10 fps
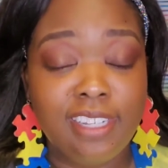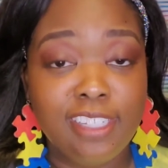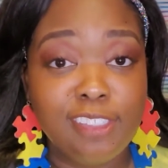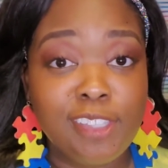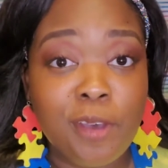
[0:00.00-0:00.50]

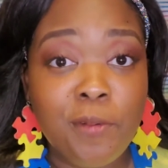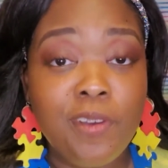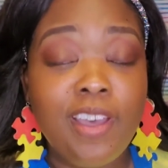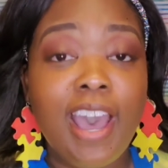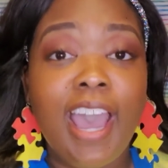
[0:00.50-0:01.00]
So
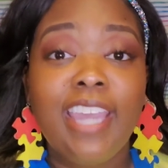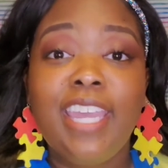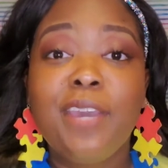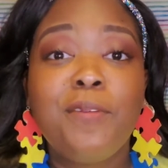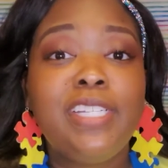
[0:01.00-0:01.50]
I
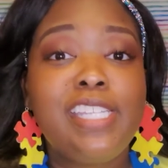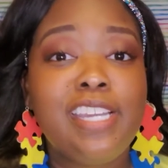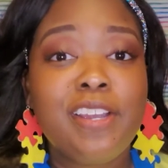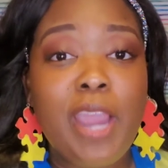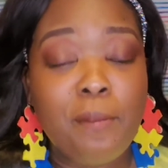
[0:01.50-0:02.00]
can't wait to
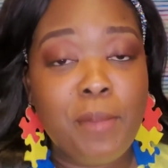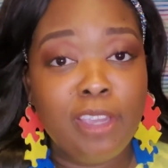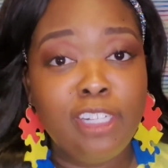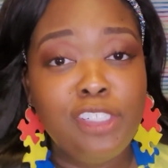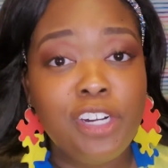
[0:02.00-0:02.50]
hear about
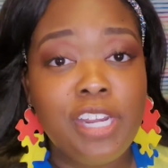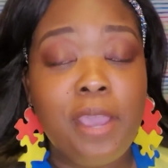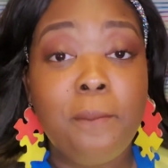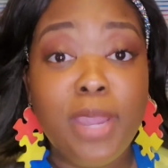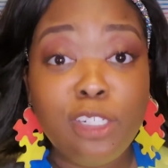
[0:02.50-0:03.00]
your
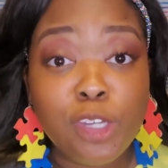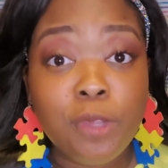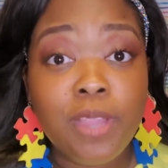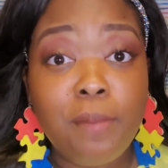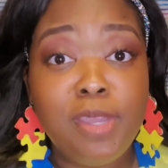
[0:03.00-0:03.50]
journey. Make sure you
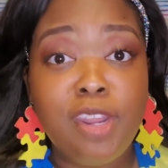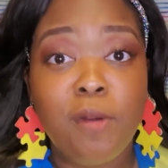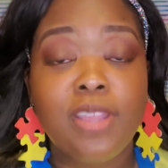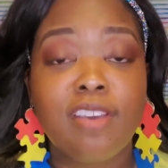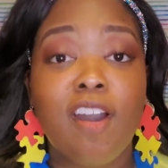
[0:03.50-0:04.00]
let me know
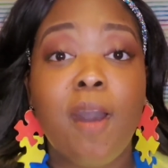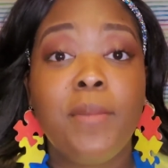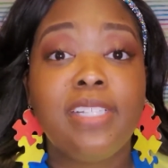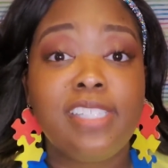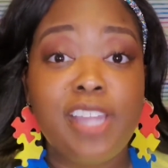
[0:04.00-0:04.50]
in the
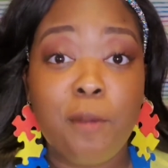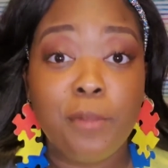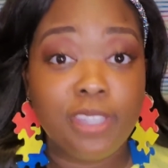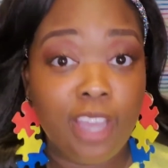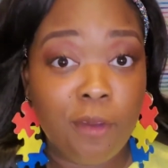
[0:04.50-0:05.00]
comments down
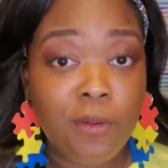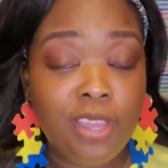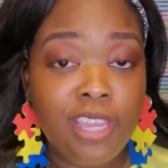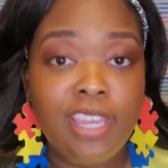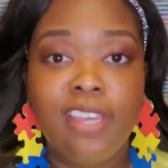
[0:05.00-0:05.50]
below.
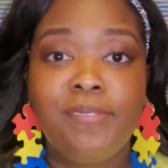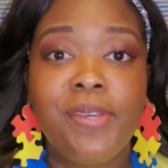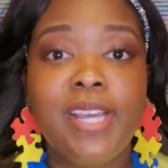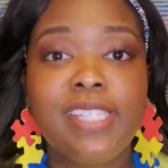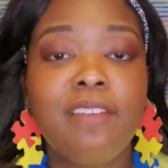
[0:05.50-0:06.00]
If you
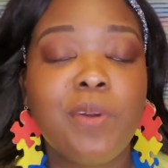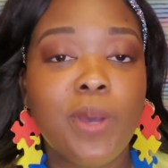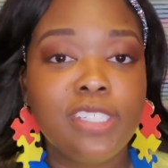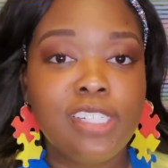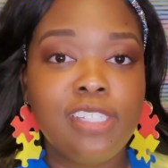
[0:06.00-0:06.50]
guys have
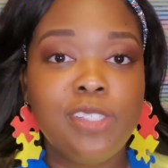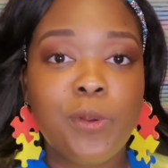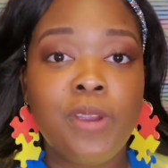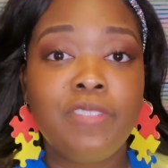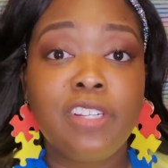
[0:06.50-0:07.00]
questions or
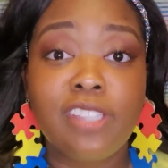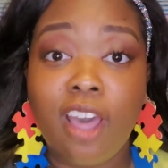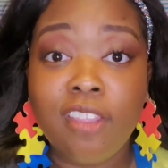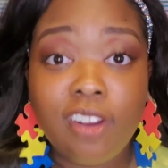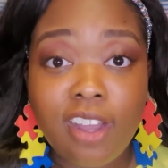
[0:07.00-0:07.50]
if there's
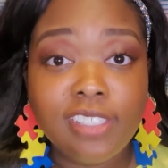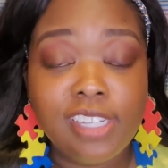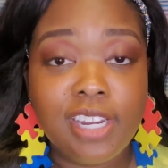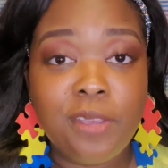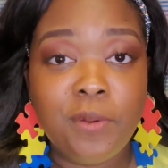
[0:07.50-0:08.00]
other
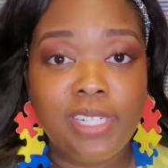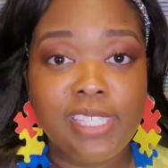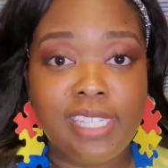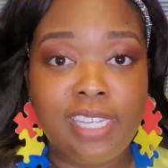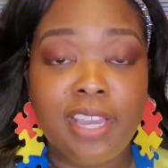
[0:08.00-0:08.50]
content you want to
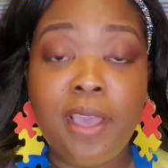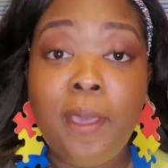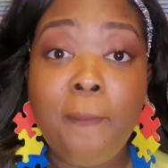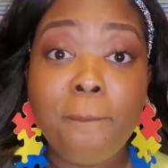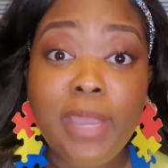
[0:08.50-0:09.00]
see,
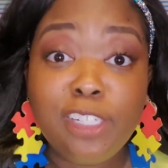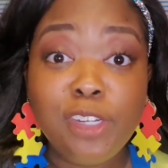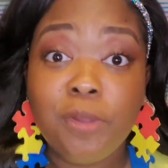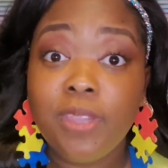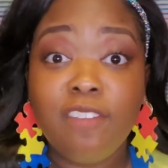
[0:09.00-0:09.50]
make sure
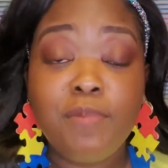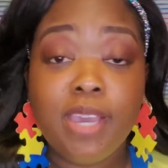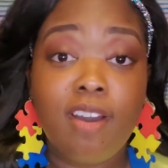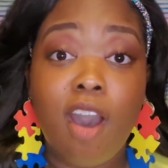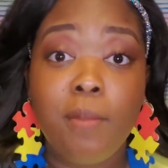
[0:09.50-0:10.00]
you leave me a
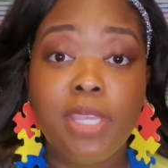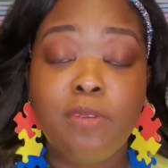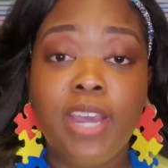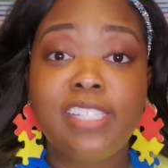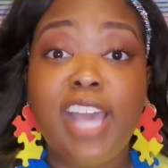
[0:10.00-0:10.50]
comment. You
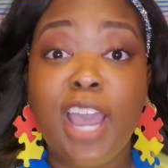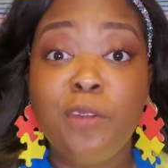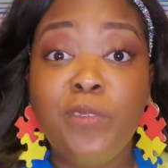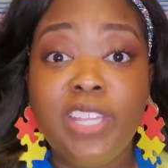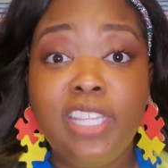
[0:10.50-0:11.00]
guys, I
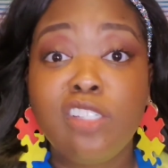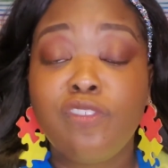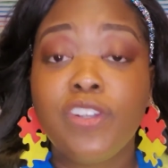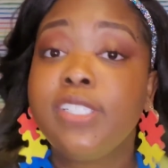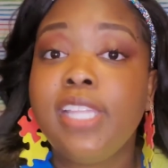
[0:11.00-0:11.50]
read these
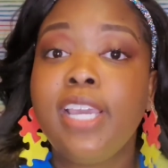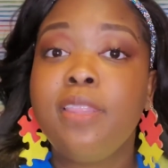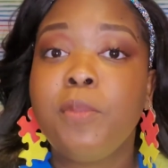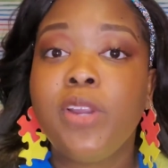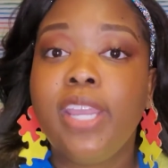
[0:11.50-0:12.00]
first thing in the
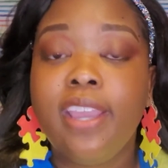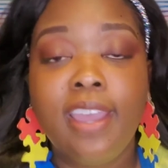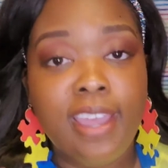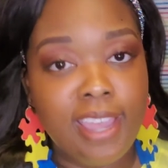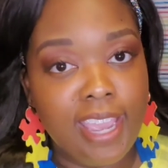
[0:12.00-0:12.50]
morning
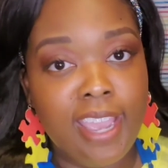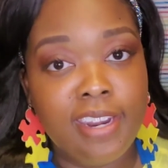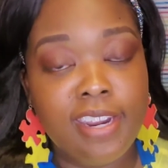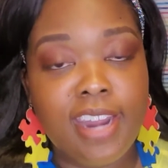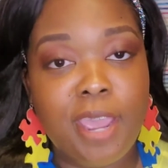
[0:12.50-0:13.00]
and
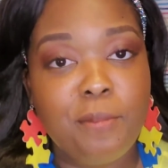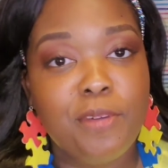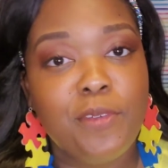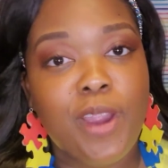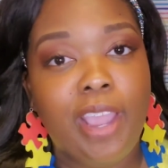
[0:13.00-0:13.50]
at night
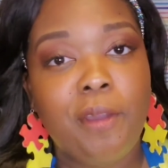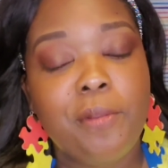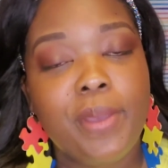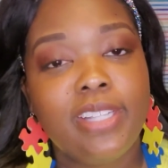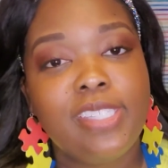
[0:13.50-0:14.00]
before I go to
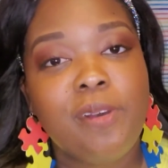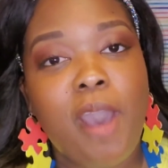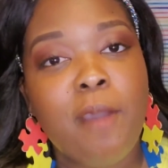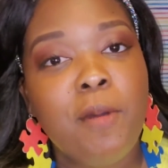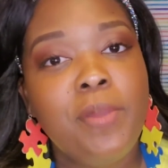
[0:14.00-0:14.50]
bed, so
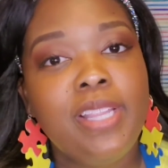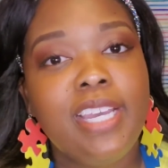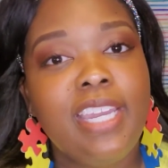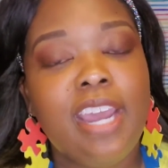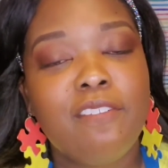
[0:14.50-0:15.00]
I will be
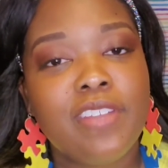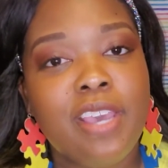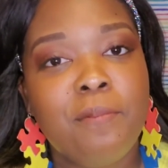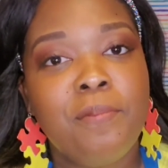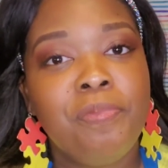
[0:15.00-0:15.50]
looking out for
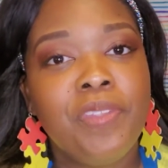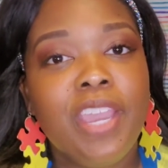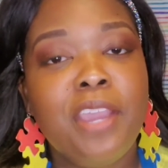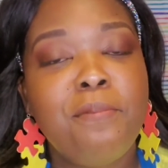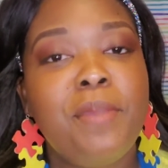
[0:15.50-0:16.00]
them.
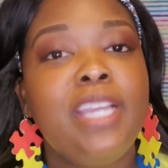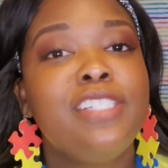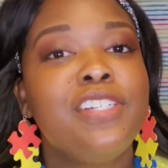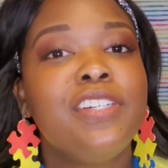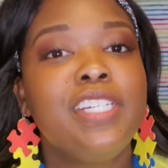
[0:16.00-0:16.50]
And make
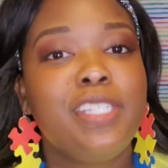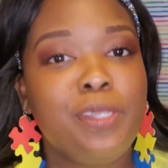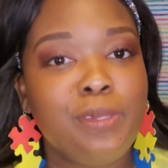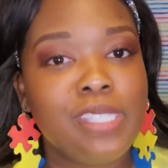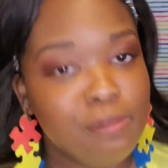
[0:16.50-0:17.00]
sure
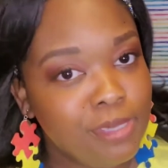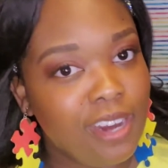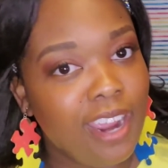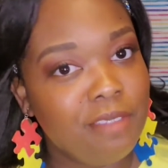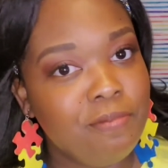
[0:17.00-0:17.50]
you
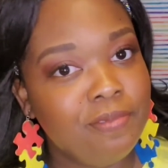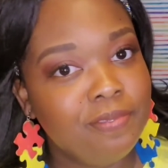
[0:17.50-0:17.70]
subscribe.